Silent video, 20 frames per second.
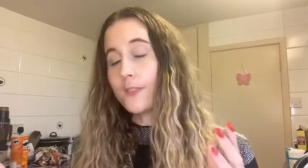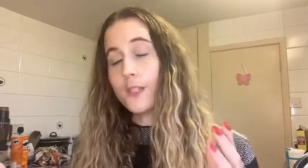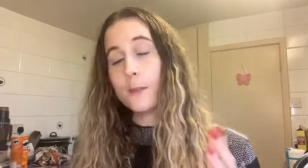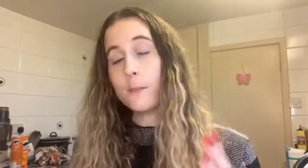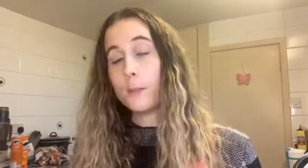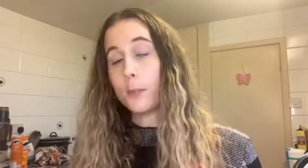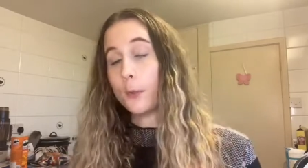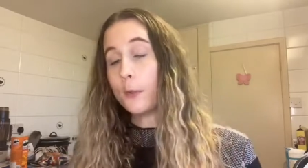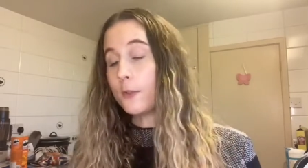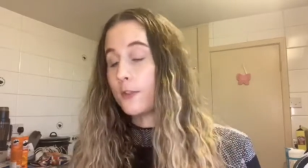
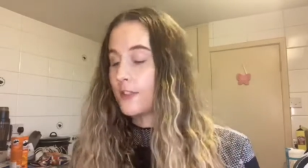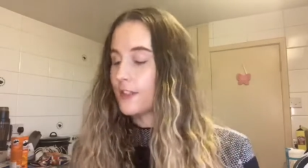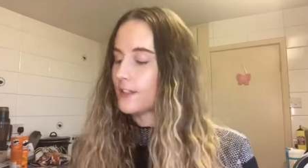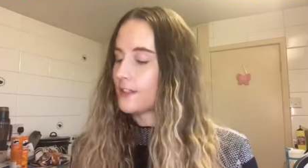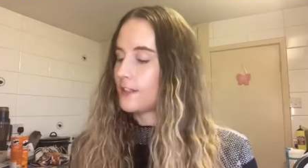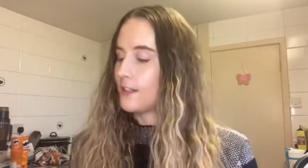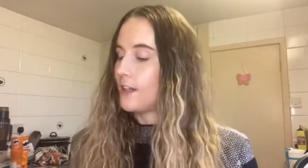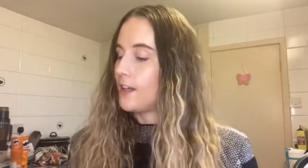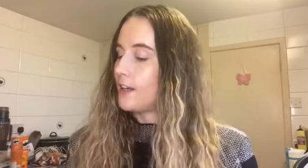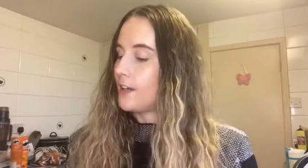but
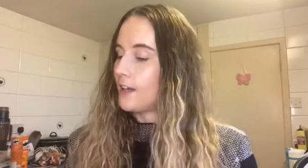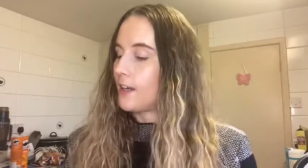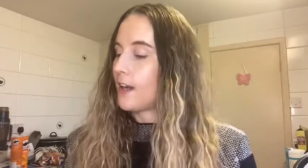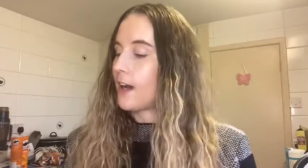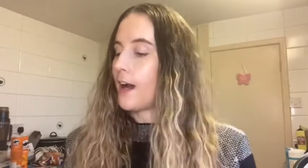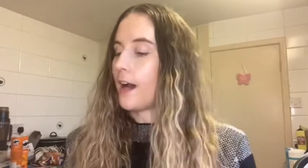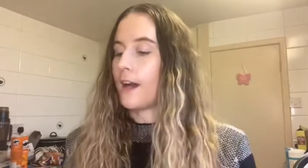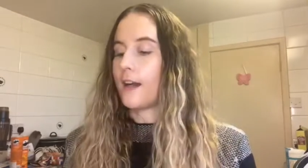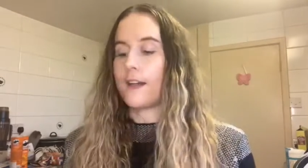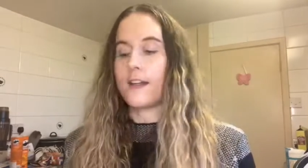
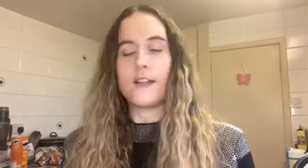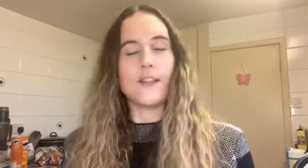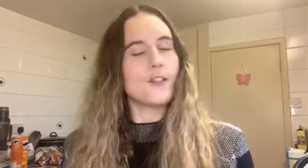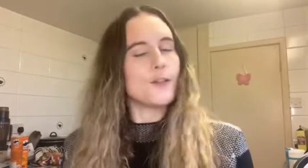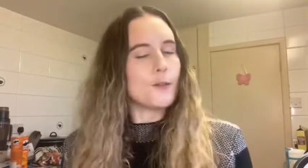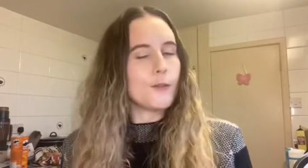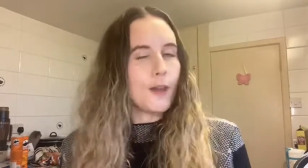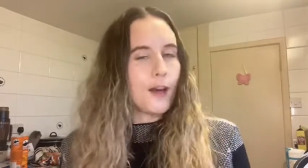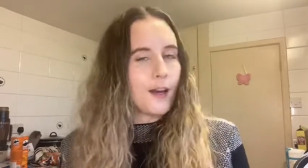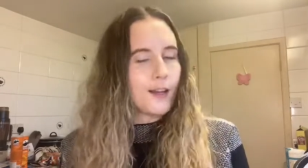I
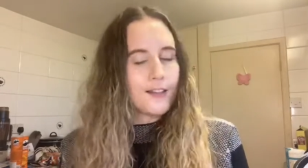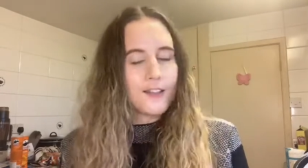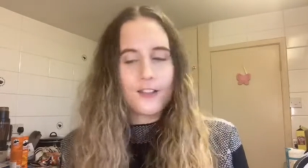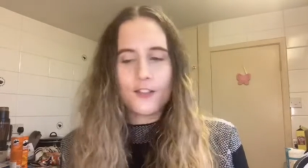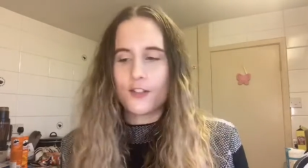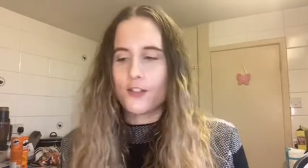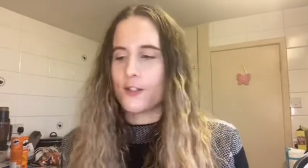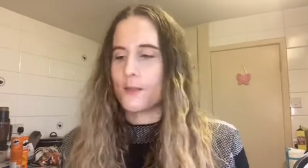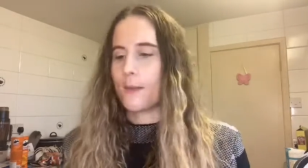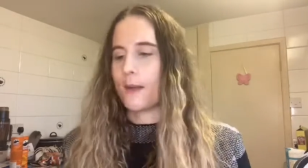do that
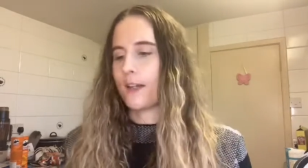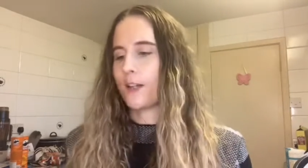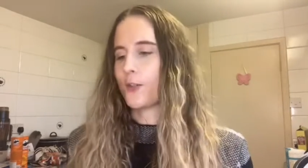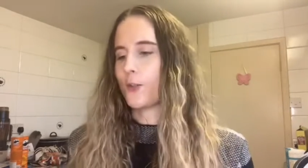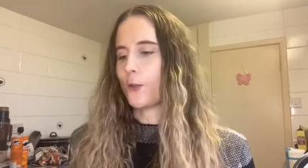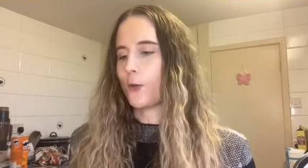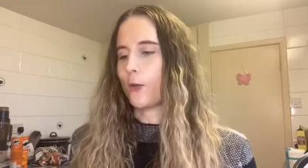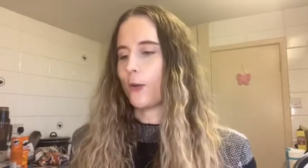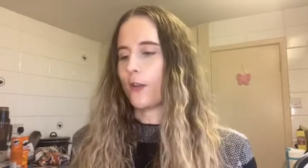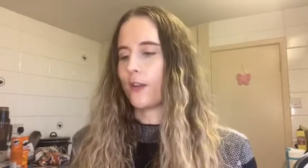just to make
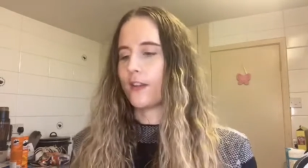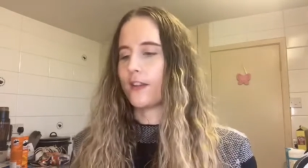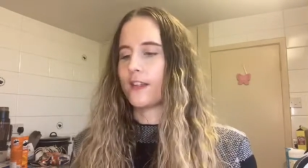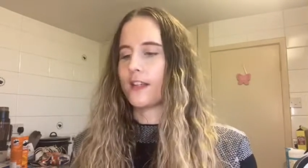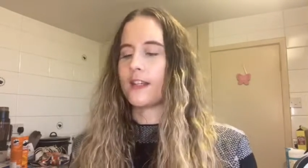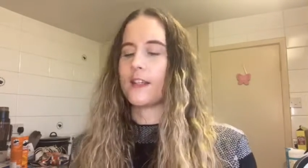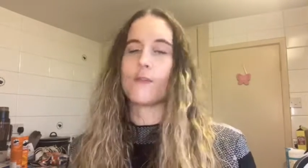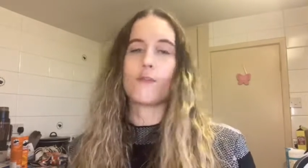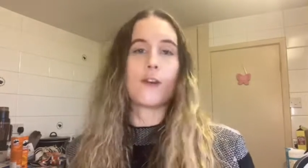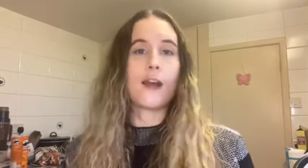sure that
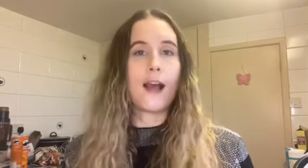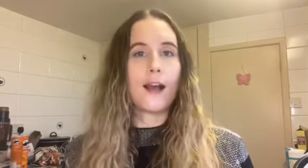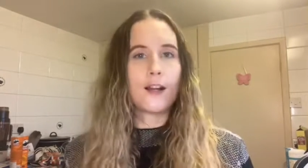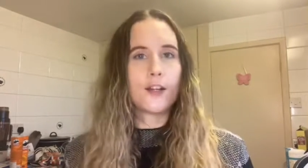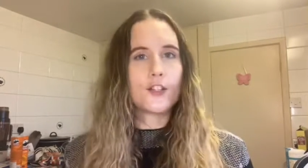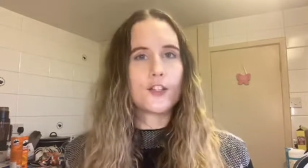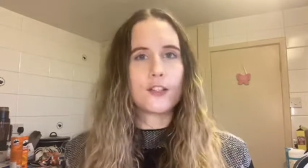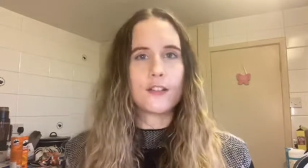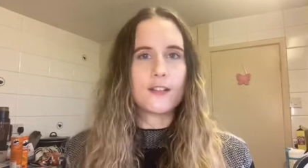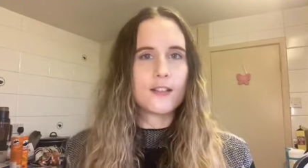the
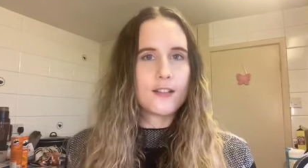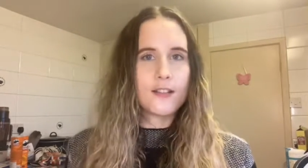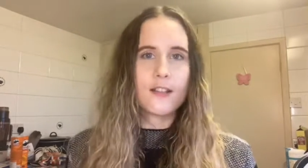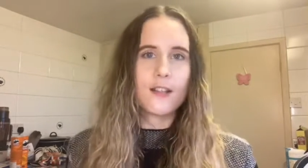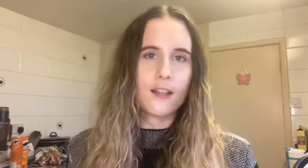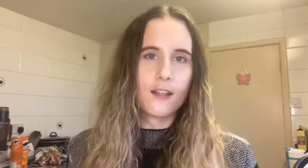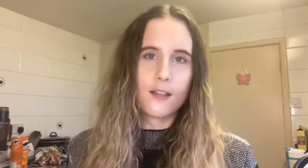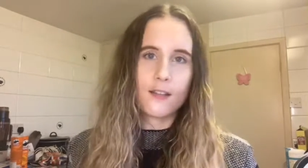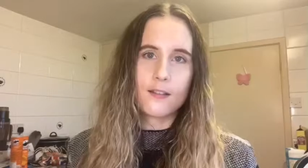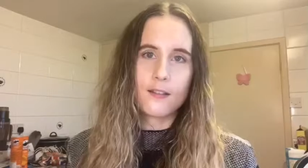reactions
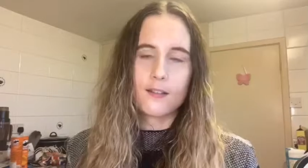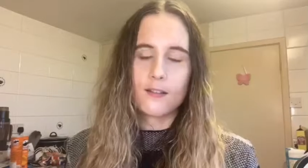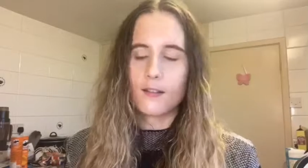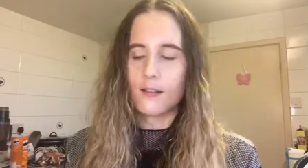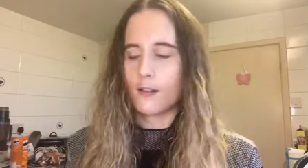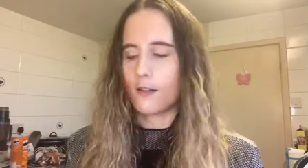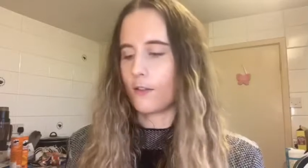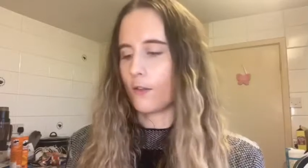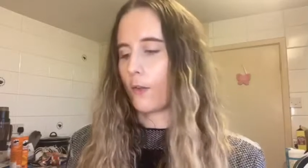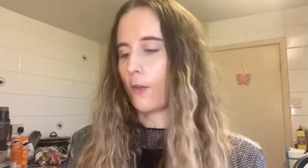is
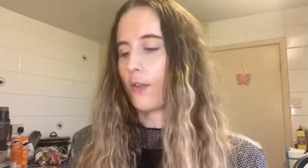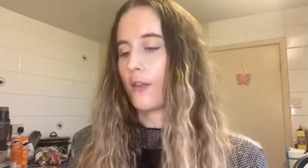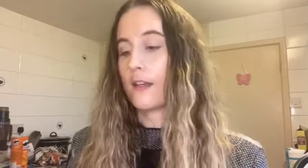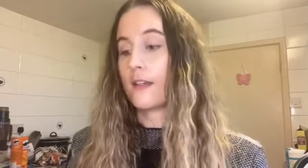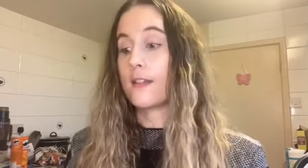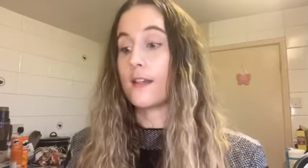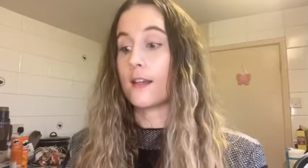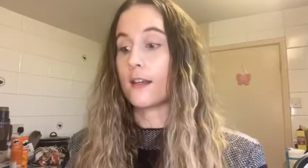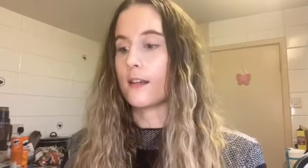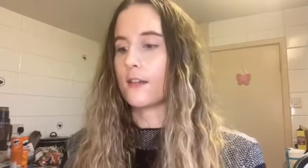as
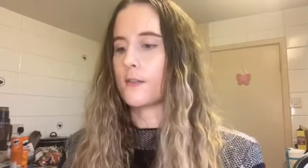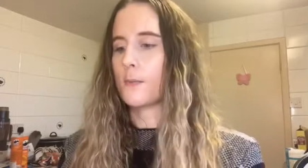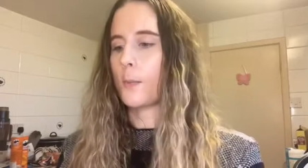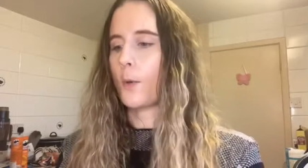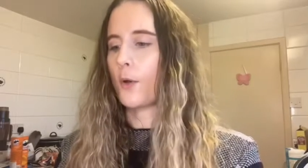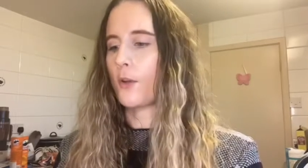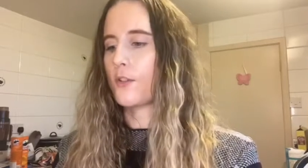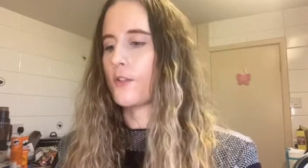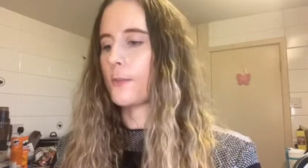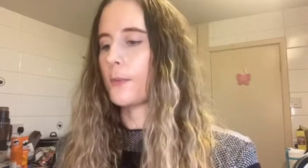authentic as
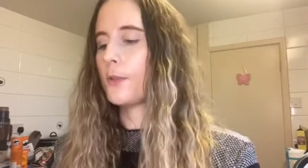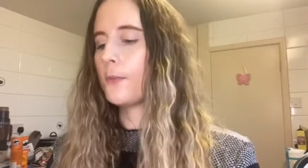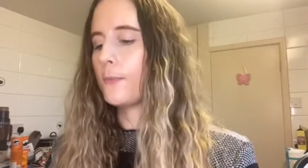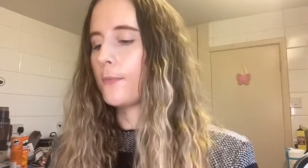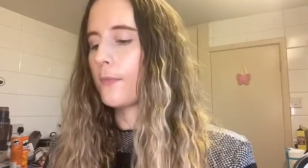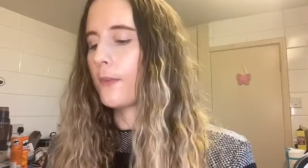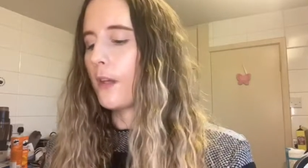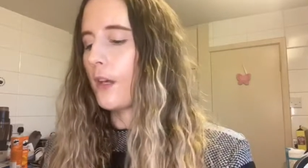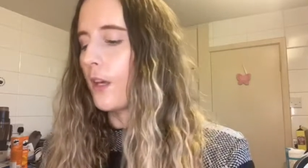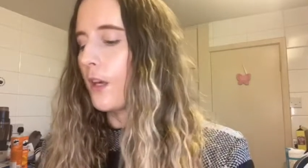possible.
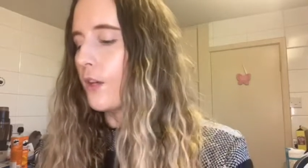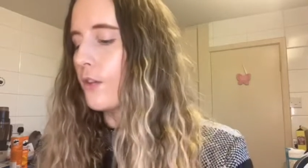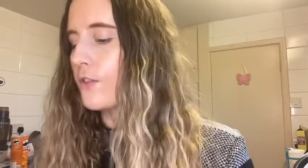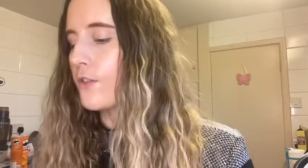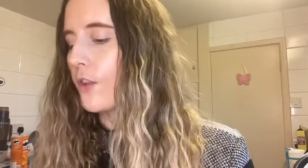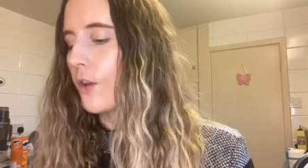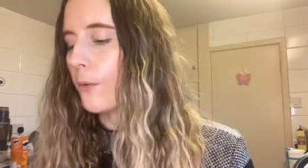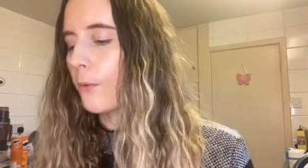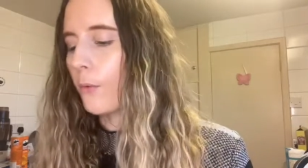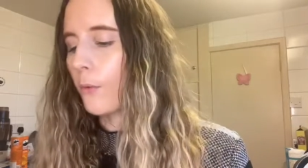
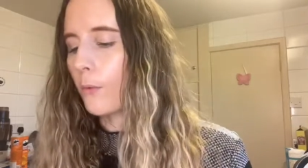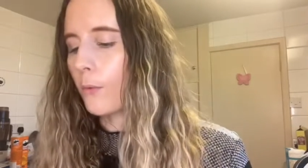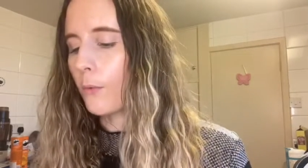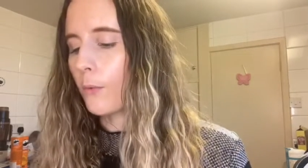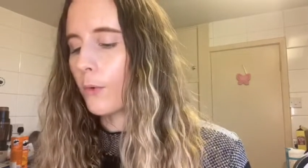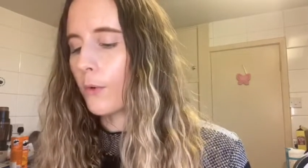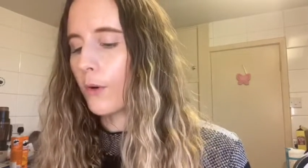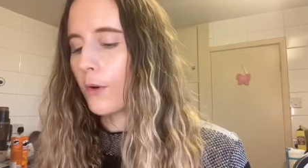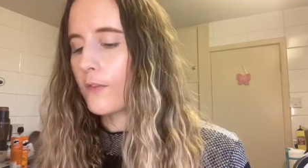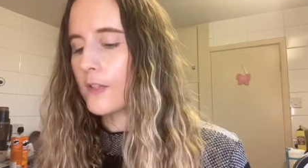So
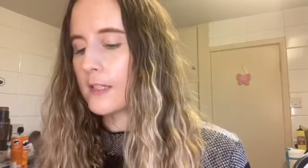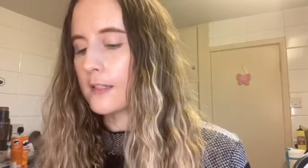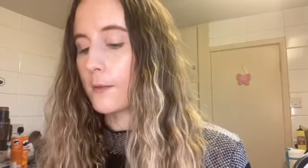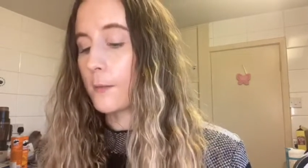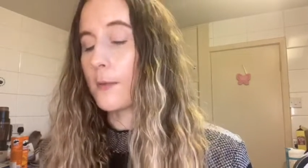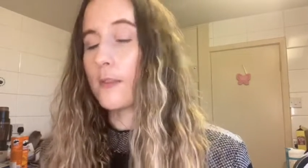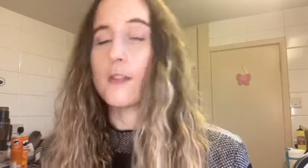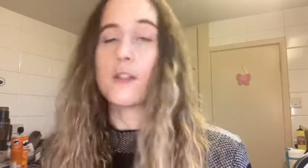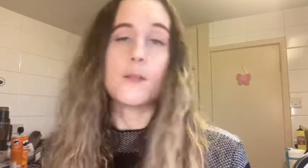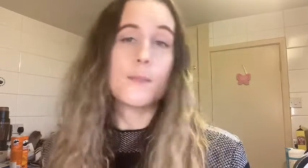
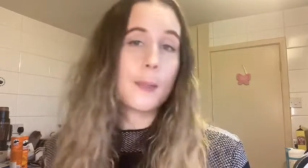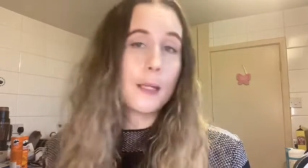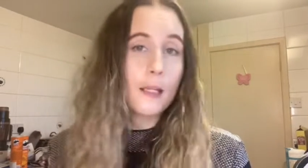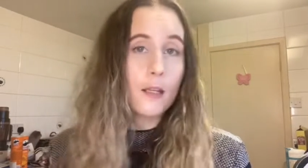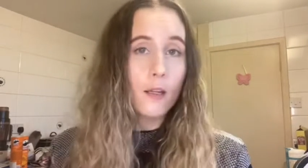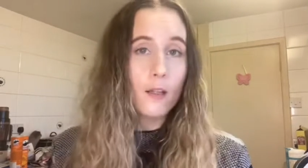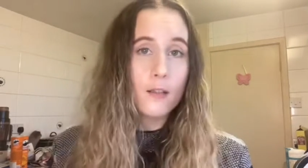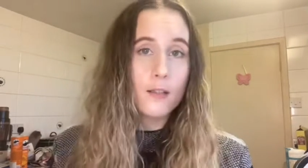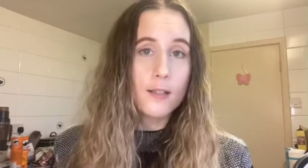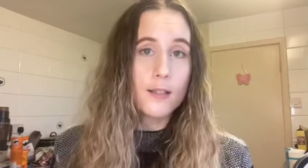obviously with this
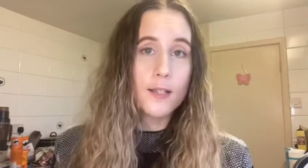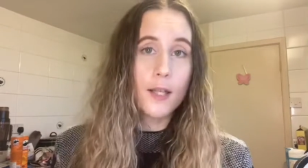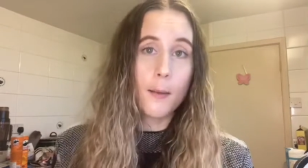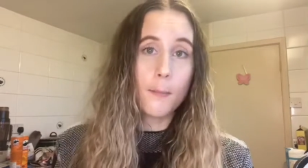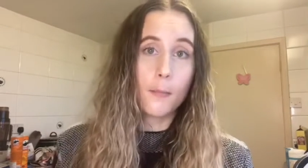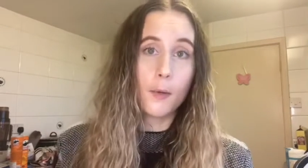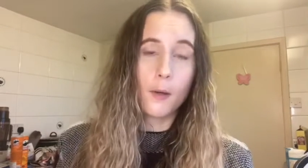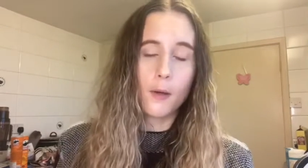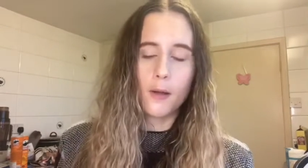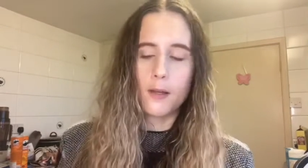being a
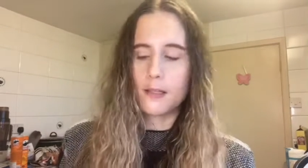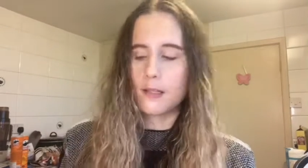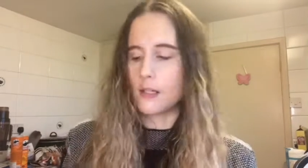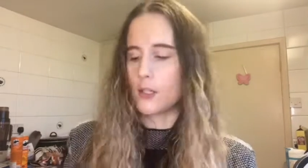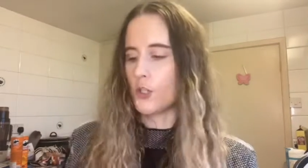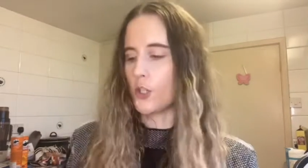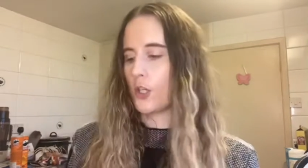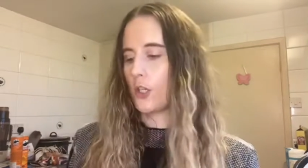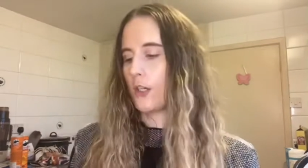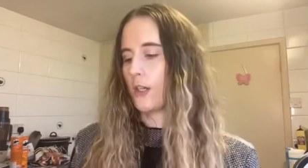December
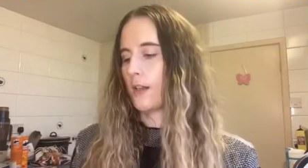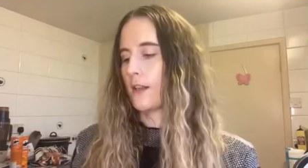edition,